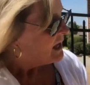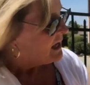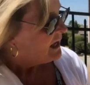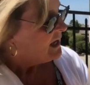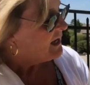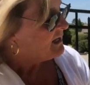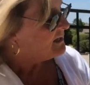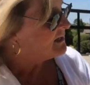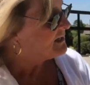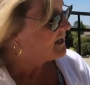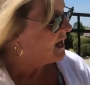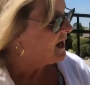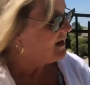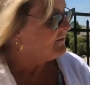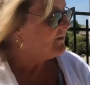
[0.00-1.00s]

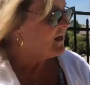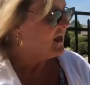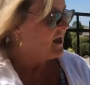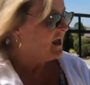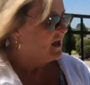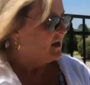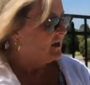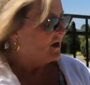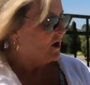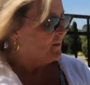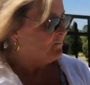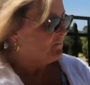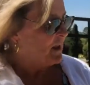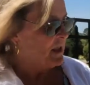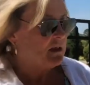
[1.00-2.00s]
Inside the egg, a
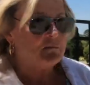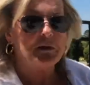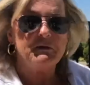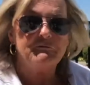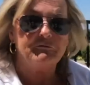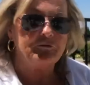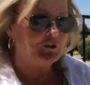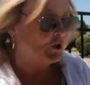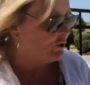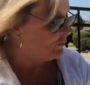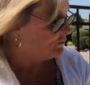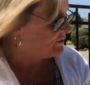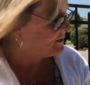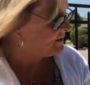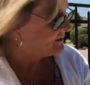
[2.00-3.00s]
baby
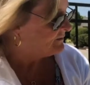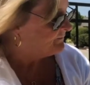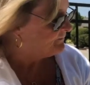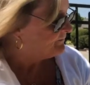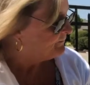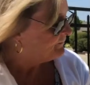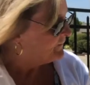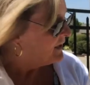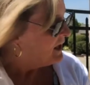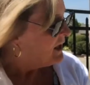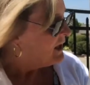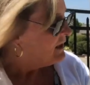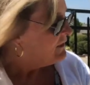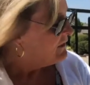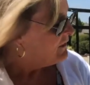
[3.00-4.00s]
floats.
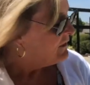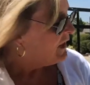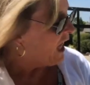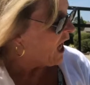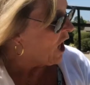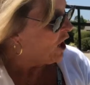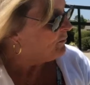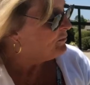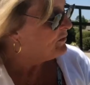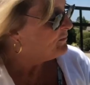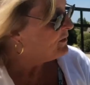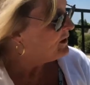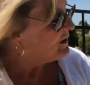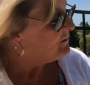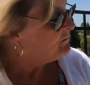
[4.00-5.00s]
The
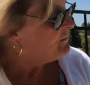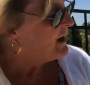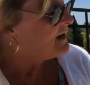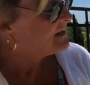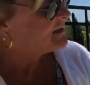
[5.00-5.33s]
albumin makes